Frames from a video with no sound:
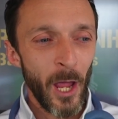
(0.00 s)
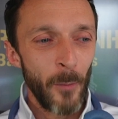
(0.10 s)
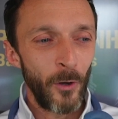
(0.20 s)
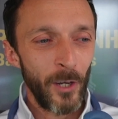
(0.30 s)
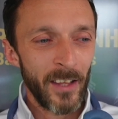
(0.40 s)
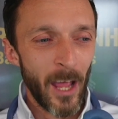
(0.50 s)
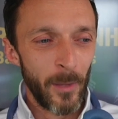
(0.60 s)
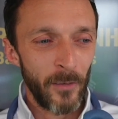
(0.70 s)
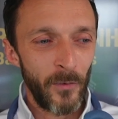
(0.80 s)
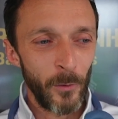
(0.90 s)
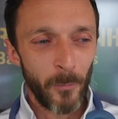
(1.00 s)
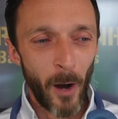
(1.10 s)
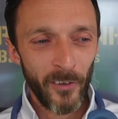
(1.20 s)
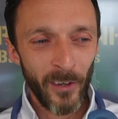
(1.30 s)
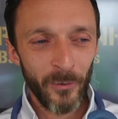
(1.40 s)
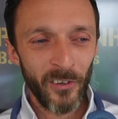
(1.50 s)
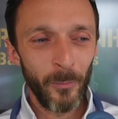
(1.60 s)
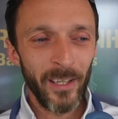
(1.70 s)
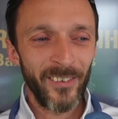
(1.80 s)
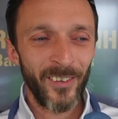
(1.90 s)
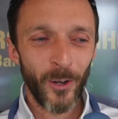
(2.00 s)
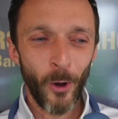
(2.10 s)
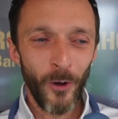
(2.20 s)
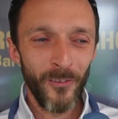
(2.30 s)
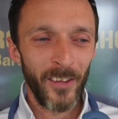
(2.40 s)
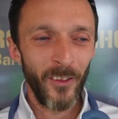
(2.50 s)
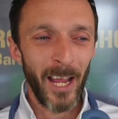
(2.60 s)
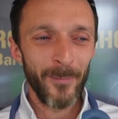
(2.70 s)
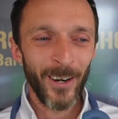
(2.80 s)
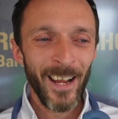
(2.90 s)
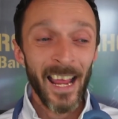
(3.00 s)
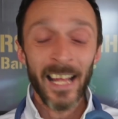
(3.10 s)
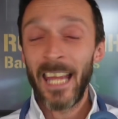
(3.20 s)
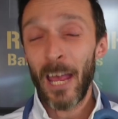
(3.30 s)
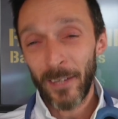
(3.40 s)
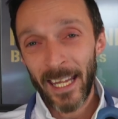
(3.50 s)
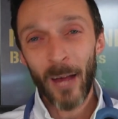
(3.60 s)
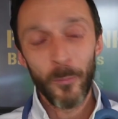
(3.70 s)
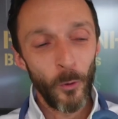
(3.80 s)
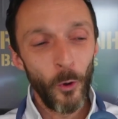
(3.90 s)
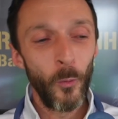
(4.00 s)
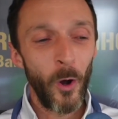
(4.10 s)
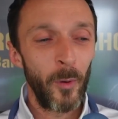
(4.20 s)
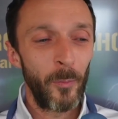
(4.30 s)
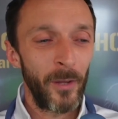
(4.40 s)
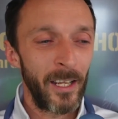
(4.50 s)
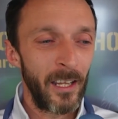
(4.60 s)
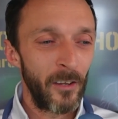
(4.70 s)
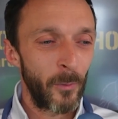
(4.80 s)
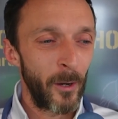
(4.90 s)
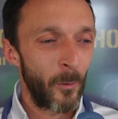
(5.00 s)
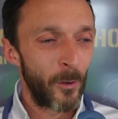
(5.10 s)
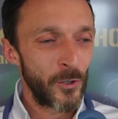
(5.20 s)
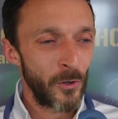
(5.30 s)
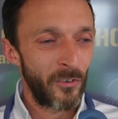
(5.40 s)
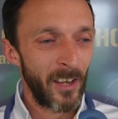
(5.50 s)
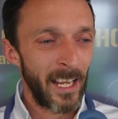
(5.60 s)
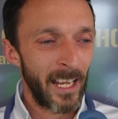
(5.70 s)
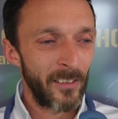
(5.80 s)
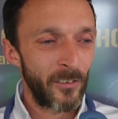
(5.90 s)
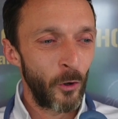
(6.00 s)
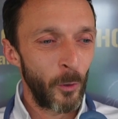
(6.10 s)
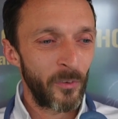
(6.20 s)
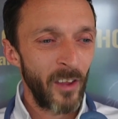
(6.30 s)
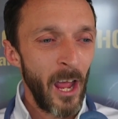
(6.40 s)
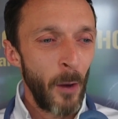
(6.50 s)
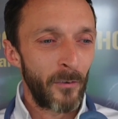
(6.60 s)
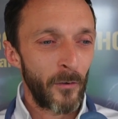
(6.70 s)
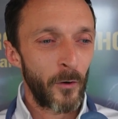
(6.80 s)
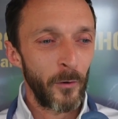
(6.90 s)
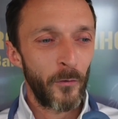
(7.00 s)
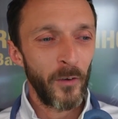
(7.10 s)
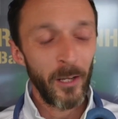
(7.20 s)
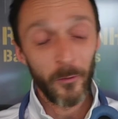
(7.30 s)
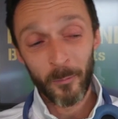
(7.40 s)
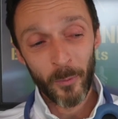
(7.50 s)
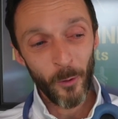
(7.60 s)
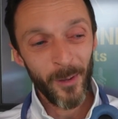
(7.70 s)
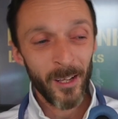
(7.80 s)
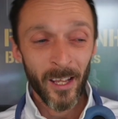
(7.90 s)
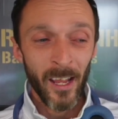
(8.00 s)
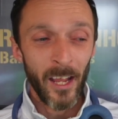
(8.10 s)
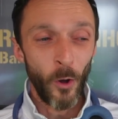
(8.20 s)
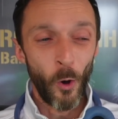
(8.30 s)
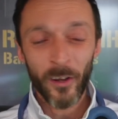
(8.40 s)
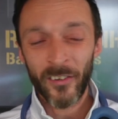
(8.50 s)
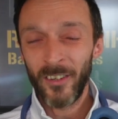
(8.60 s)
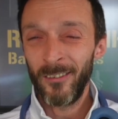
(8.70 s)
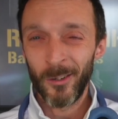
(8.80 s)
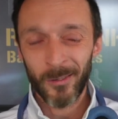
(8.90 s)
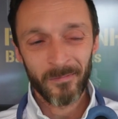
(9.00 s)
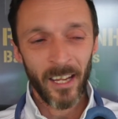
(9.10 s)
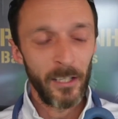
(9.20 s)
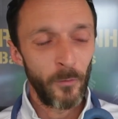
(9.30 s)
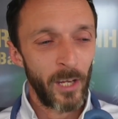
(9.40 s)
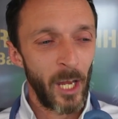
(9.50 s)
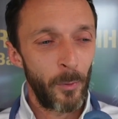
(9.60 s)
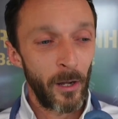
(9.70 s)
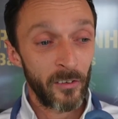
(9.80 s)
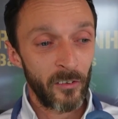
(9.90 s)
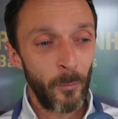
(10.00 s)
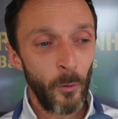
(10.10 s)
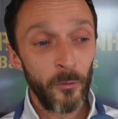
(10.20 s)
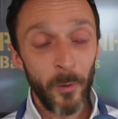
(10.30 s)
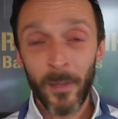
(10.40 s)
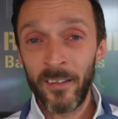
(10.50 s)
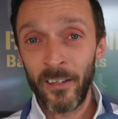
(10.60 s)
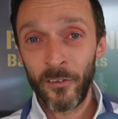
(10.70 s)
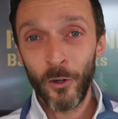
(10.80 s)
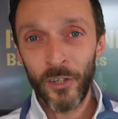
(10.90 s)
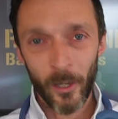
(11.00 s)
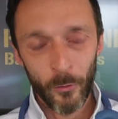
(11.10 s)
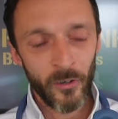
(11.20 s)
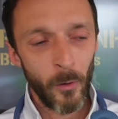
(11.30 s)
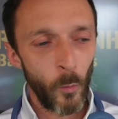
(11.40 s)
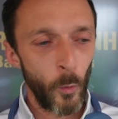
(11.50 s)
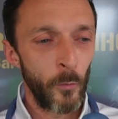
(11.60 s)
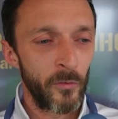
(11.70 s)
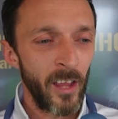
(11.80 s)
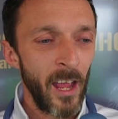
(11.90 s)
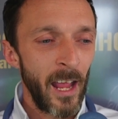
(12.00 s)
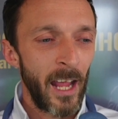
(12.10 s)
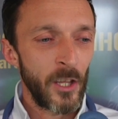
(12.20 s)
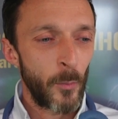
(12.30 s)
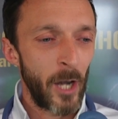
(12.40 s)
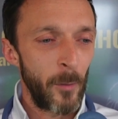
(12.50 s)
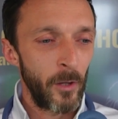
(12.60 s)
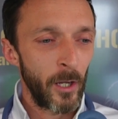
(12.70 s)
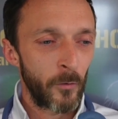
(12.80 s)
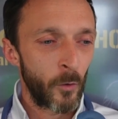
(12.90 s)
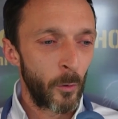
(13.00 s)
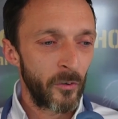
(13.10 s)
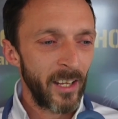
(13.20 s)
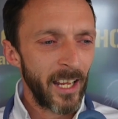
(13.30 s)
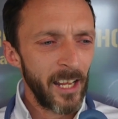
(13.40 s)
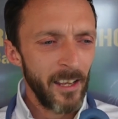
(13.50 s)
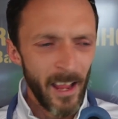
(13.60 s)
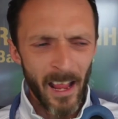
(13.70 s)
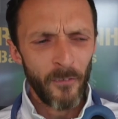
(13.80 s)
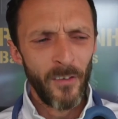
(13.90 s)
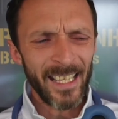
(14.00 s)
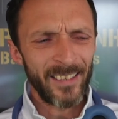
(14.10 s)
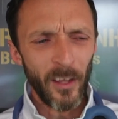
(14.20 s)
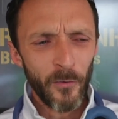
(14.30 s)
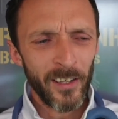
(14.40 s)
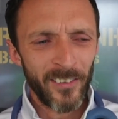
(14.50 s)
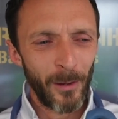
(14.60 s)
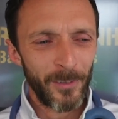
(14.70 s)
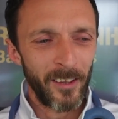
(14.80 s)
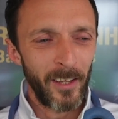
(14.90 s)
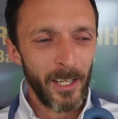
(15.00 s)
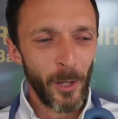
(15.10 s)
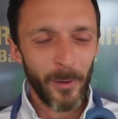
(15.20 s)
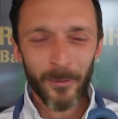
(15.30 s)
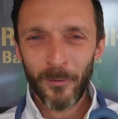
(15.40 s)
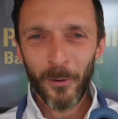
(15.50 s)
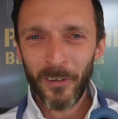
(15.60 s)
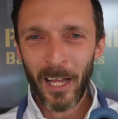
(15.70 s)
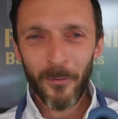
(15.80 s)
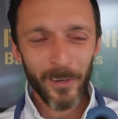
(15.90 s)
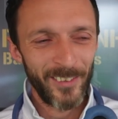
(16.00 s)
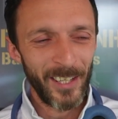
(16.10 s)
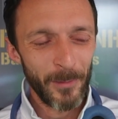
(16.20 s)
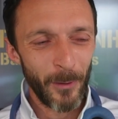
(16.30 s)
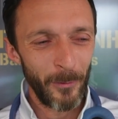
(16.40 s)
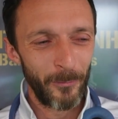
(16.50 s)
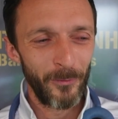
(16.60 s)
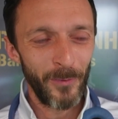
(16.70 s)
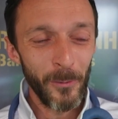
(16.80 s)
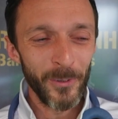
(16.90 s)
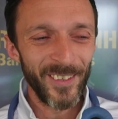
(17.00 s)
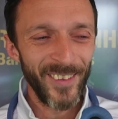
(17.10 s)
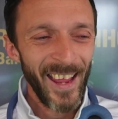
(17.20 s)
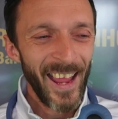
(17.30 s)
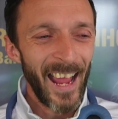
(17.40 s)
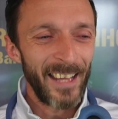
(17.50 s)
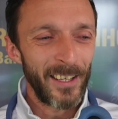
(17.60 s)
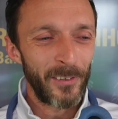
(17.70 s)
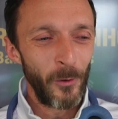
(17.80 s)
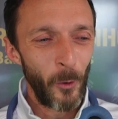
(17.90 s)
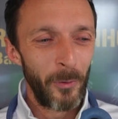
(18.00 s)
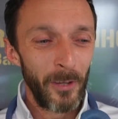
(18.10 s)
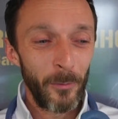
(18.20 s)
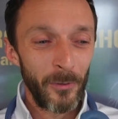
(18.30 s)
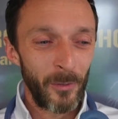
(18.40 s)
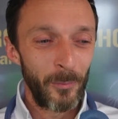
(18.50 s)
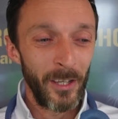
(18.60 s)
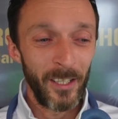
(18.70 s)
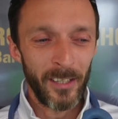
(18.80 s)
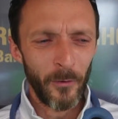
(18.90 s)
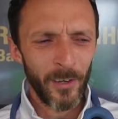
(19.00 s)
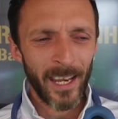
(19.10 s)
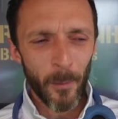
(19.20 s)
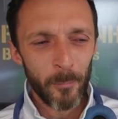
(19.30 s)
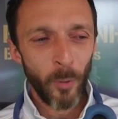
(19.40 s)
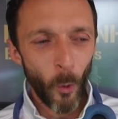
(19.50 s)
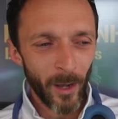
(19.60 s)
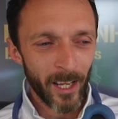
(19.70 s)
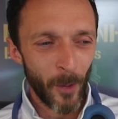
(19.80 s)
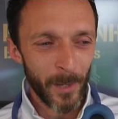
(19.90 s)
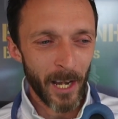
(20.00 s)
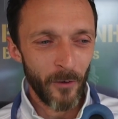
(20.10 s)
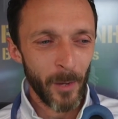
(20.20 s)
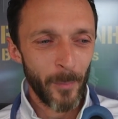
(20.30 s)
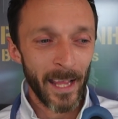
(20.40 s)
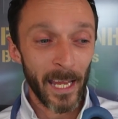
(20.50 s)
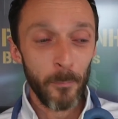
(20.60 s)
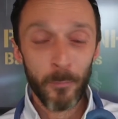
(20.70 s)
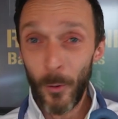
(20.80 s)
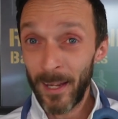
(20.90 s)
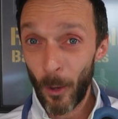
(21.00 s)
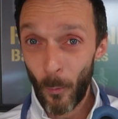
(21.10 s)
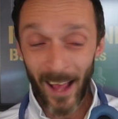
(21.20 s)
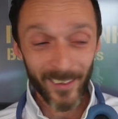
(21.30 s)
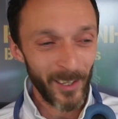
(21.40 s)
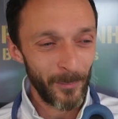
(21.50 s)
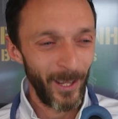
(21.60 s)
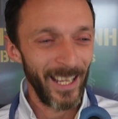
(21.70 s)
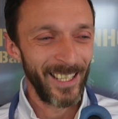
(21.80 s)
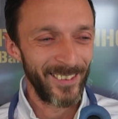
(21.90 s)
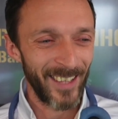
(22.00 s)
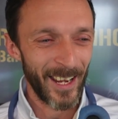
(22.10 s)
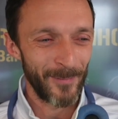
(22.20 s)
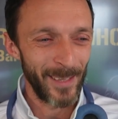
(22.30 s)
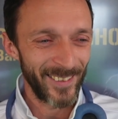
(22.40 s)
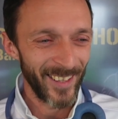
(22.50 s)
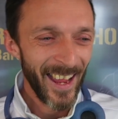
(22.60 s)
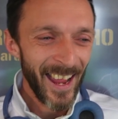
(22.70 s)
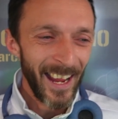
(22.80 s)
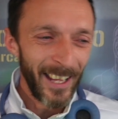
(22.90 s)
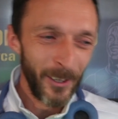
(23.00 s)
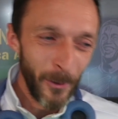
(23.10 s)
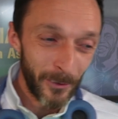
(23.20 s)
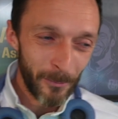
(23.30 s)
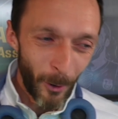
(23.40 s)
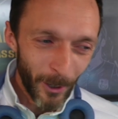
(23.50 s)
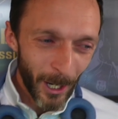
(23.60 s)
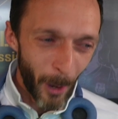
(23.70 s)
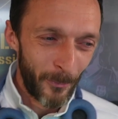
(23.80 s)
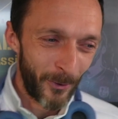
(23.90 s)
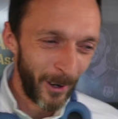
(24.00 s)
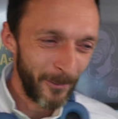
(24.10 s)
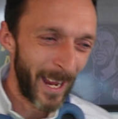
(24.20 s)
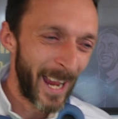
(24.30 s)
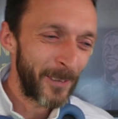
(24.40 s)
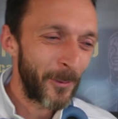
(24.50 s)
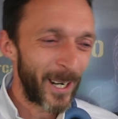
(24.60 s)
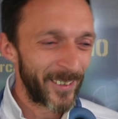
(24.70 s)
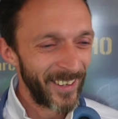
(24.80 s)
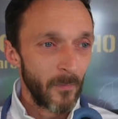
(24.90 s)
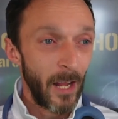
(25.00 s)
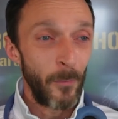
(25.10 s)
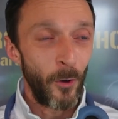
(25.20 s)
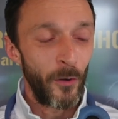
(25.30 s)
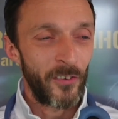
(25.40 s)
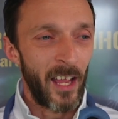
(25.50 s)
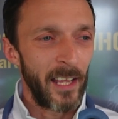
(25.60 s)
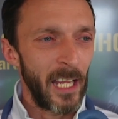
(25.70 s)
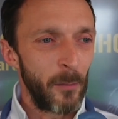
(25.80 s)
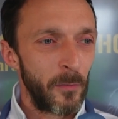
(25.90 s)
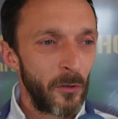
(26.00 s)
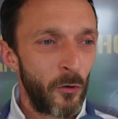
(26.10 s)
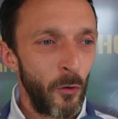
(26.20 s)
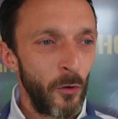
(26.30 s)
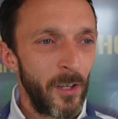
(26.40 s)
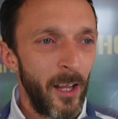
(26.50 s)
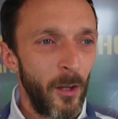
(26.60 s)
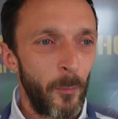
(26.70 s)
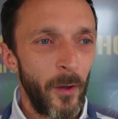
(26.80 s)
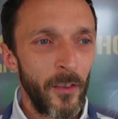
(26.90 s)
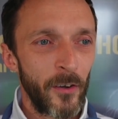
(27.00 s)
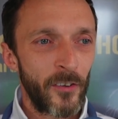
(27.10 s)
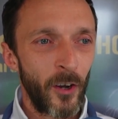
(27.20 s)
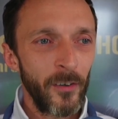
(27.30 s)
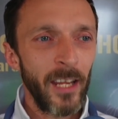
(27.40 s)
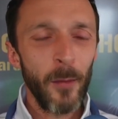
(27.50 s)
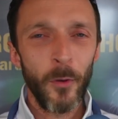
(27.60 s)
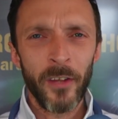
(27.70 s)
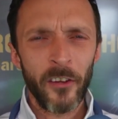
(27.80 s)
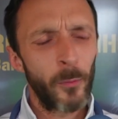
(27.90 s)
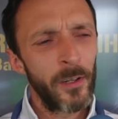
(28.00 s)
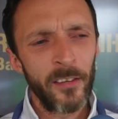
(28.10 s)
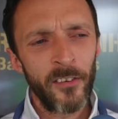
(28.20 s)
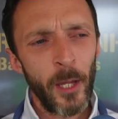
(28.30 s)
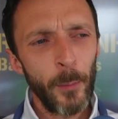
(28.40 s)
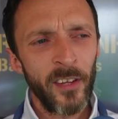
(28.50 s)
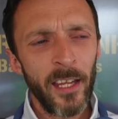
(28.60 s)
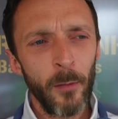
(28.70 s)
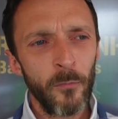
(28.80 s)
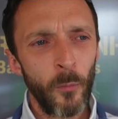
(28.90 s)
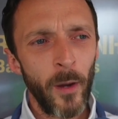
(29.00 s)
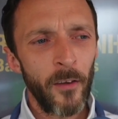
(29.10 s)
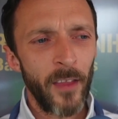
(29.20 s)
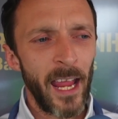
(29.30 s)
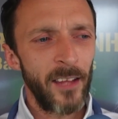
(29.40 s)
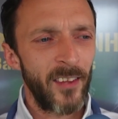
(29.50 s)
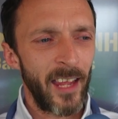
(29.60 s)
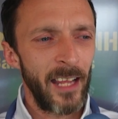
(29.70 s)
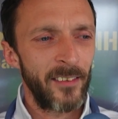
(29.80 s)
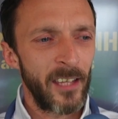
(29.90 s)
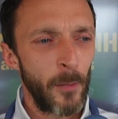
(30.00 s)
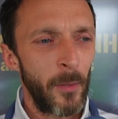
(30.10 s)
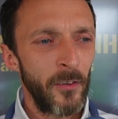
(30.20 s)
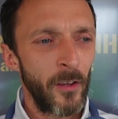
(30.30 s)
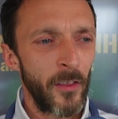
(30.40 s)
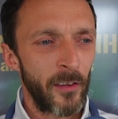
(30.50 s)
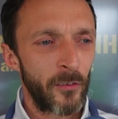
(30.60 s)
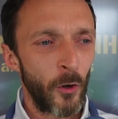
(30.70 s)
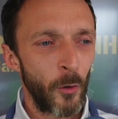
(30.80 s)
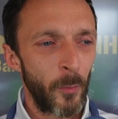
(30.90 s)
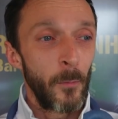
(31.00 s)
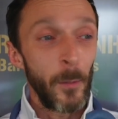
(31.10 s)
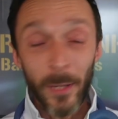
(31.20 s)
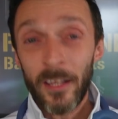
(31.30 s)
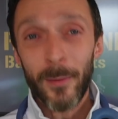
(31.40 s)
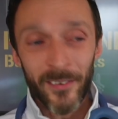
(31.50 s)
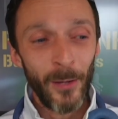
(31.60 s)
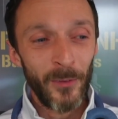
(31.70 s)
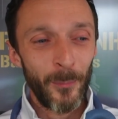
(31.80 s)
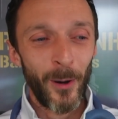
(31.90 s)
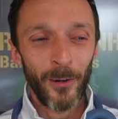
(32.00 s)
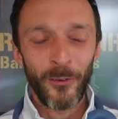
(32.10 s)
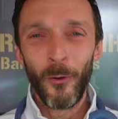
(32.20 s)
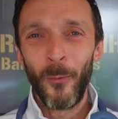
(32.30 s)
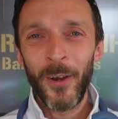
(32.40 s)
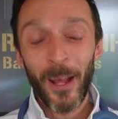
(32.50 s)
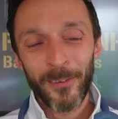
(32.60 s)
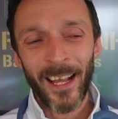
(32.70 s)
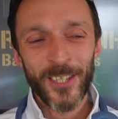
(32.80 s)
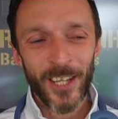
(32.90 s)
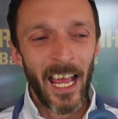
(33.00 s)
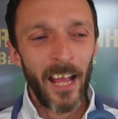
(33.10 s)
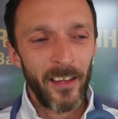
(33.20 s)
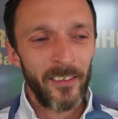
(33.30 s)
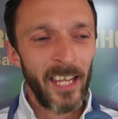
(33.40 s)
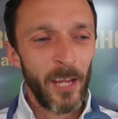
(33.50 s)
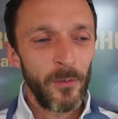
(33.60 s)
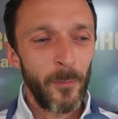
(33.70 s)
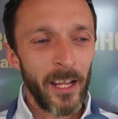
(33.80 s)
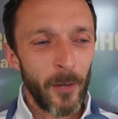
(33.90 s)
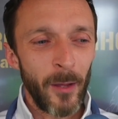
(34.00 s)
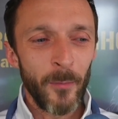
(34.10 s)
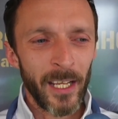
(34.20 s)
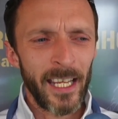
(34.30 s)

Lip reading: But look at that midfield: Marcel Sabitzer, Conrad Leimer, and Kevin Campbell, who will be playing as well on Tuesday night against the Hoops, with a front three of Bruma and Augustin, who are kind of okay players, I suppose, but Matthias Cunha, who's now at Wolves in the Premier League, of course. And again, a very different Celtic lineup. It feels like every team that we've fielded in this Europa League was completely different. Gamboa coming in at right back, Ibui Kawase playing in centre mid, and Lewis Morgan up front with Edouard. And we lost that game 2-0. But the return game on this one, because the Leipzig games were the head-to-heads in the middle of this group, we beat them at Celtic Park 2-1. I was actually at this game, you might remember it.